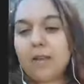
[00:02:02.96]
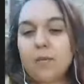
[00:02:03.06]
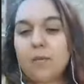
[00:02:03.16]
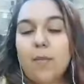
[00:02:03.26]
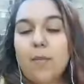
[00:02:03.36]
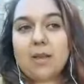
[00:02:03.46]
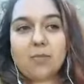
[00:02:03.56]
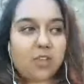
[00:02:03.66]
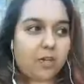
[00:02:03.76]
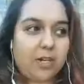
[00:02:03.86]
me.
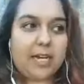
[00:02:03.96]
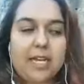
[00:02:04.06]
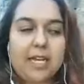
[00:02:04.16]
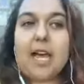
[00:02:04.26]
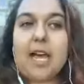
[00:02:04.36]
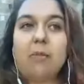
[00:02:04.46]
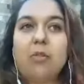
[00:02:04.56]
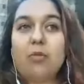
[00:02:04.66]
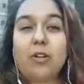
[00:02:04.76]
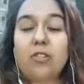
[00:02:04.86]
My name's Karina.
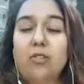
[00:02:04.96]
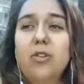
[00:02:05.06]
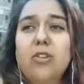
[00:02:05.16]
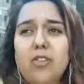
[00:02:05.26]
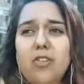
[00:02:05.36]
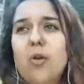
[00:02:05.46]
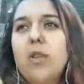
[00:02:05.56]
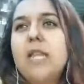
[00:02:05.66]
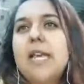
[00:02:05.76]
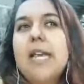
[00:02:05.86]
I'm 22 years
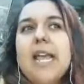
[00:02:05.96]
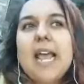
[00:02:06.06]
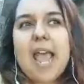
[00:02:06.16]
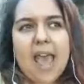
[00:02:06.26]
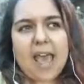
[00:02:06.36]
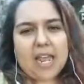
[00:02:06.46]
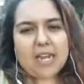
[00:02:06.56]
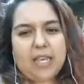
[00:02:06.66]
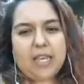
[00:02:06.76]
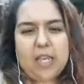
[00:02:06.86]
old,
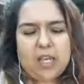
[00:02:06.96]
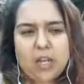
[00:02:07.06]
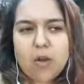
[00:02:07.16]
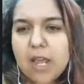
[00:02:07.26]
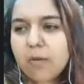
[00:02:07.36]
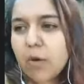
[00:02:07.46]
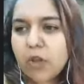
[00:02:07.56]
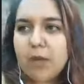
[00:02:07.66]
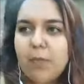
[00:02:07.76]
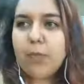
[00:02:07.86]
and like
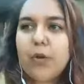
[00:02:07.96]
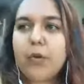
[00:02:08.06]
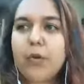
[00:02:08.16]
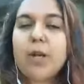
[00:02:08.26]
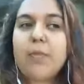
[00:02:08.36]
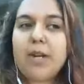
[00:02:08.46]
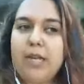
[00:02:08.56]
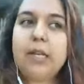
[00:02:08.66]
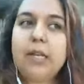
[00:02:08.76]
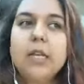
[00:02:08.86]
most people, grew
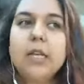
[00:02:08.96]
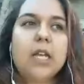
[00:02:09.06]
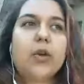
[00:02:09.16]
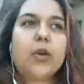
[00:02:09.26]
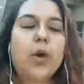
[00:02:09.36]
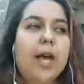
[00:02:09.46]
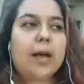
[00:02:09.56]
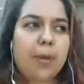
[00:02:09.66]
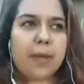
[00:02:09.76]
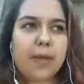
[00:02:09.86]
up
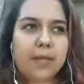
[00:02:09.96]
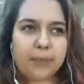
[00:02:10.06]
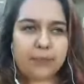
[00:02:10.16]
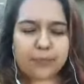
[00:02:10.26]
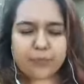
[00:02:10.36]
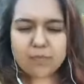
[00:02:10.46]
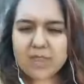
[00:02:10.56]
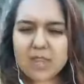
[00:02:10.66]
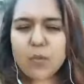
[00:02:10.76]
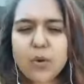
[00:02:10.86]

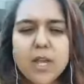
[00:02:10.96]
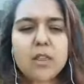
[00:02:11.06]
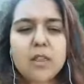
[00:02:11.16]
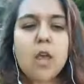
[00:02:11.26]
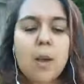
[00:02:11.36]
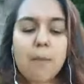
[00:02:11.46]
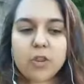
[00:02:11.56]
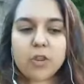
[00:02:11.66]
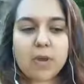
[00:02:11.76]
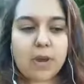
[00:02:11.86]
with both of
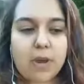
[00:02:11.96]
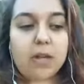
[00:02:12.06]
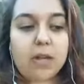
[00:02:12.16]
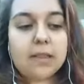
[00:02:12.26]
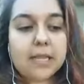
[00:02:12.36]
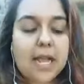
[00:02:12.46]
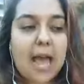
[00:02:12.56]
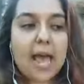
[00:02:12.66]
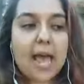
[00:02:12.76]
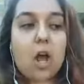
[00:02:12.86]
my parents,
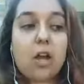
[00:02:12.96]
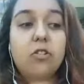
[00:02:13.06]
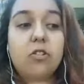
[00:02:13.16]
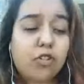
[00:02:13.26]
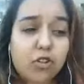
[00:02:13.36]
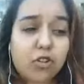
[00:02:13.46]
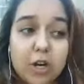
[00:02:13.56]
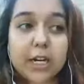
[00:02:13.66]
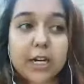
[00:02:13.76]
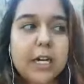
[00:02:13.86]
and long story
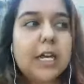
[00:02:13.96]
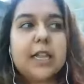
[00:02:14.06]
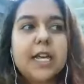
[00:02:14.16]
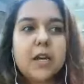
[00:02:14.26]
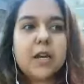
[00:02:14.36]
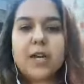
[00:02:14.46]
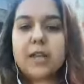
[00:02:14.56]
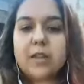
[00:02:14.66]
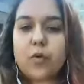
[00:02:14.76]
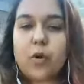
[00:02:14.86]
short, they ended up getting
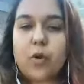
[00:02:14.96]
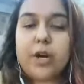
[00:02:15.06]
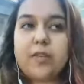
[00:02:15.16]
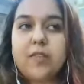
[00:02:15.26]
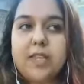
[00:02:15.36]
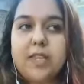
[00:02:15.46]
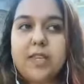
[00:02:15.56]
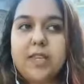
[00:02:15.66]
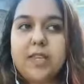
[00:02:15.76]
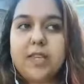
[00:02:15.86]
divorced,
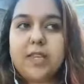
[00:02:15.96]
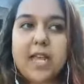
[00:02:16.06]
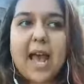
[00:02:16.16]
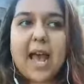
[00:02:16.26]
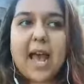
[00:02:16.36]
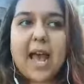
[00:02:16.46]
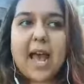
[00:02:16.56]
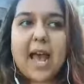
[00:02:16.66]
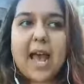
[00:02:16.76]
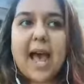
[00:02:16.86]
and I
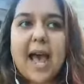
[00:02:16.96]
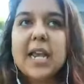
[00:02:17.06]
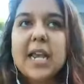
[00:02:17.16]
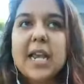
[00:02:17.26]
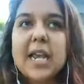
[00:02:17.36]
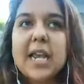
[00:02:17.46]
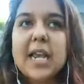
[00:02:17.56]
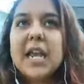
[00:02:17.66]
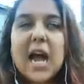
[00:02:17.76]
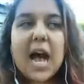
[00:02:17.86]
didn't like that whole
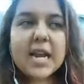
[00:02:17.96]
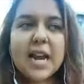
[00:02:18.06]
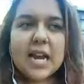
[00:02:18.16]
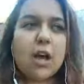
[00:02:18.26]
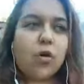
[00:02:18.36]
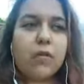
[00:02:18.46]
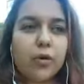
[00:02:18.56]
divorce